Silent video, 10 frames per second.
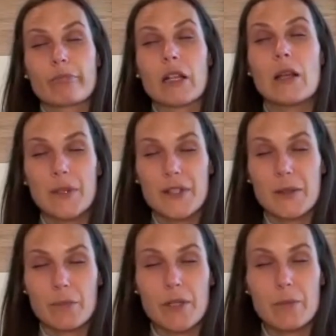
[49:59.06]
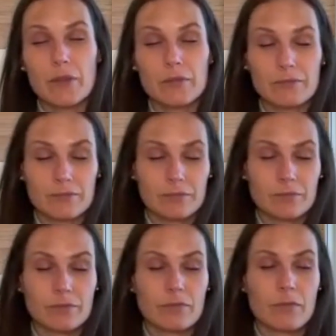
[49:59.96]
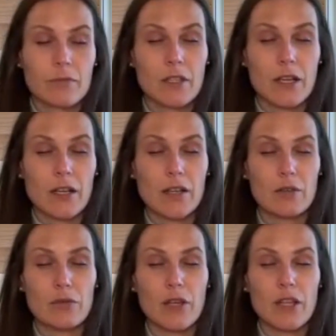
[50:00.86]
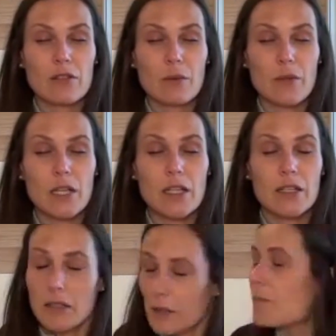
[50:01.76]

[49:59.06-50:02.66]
limiting people in that kind of way. So I'm healing it.